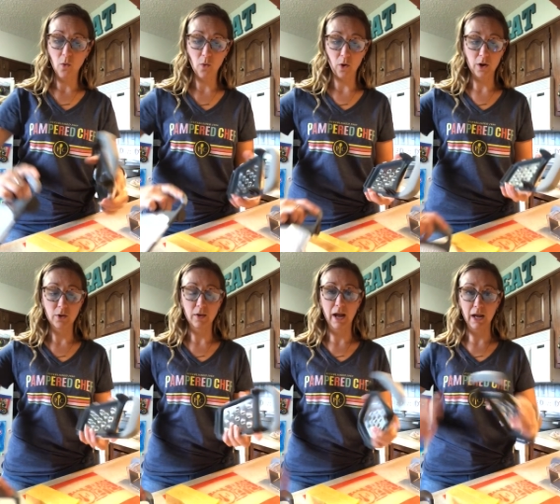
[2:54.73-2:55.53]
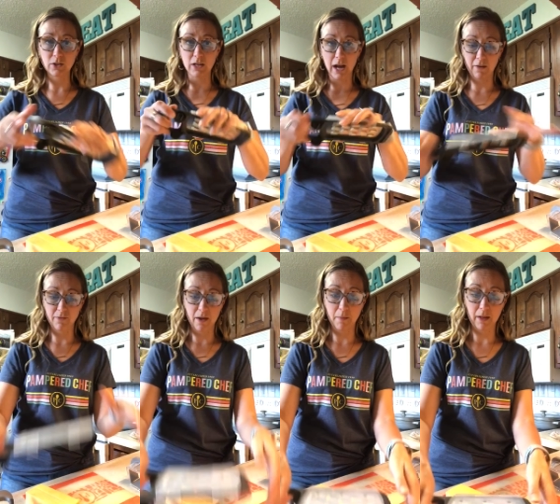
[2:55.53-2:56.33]
or you can actually have
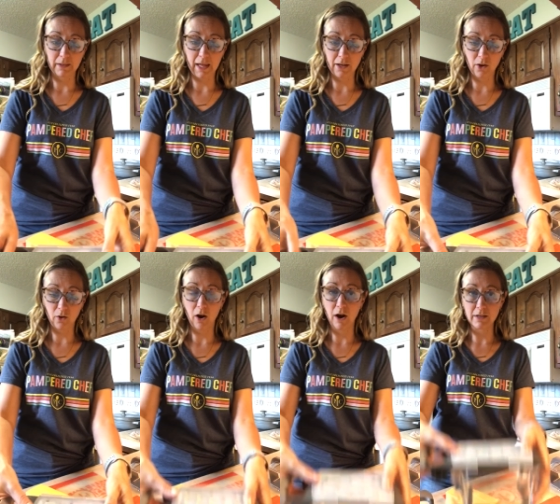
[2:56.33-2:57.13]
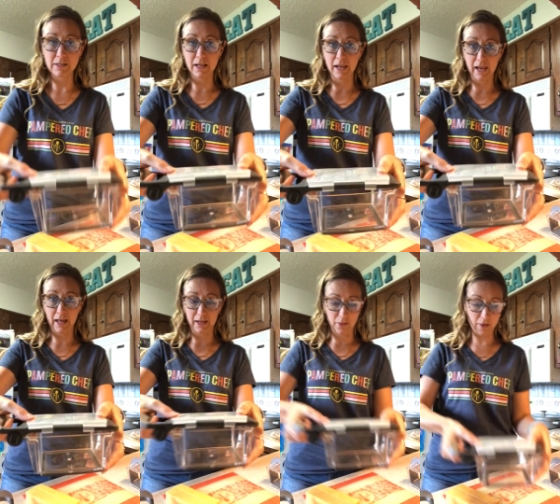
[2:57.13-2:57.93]
them laying across
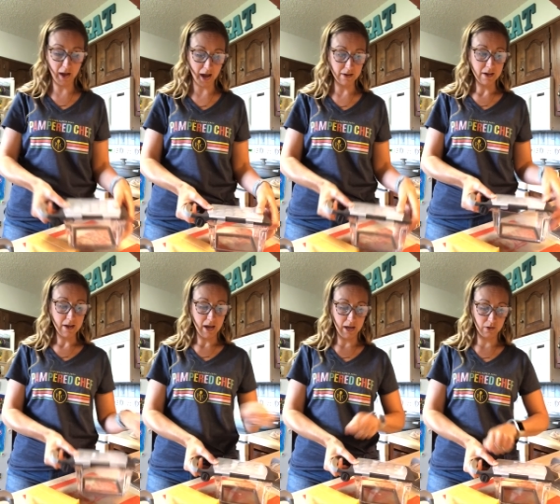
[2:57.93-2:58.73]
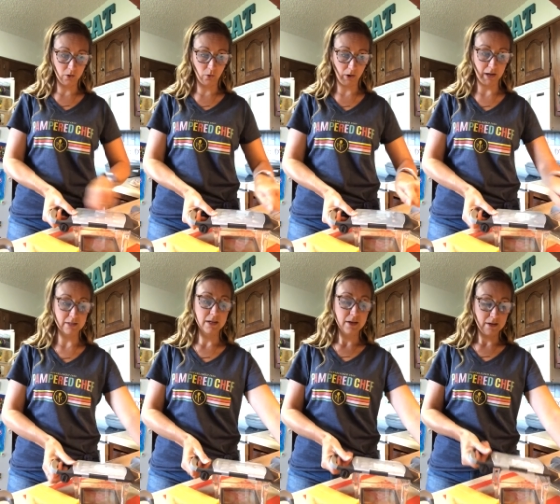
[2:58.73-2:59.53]
like that and grate.
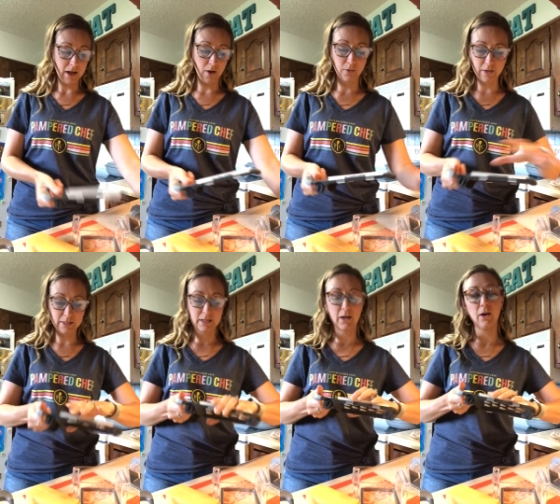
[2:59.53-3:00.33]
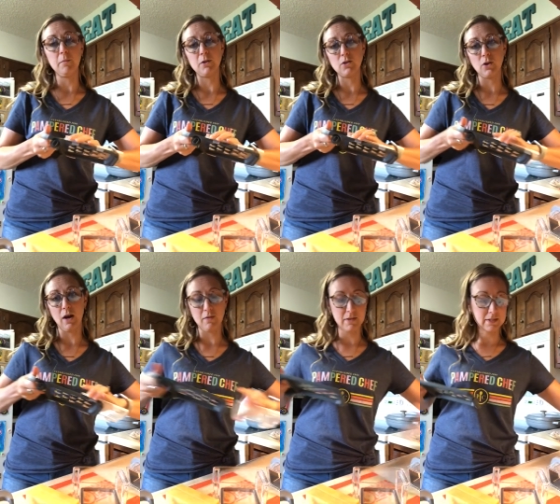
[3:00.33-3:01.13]
Now this here, I'm gonna show you
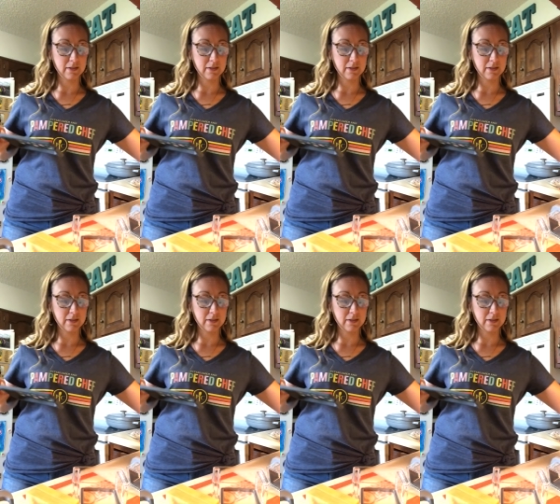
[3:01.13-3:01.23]
how this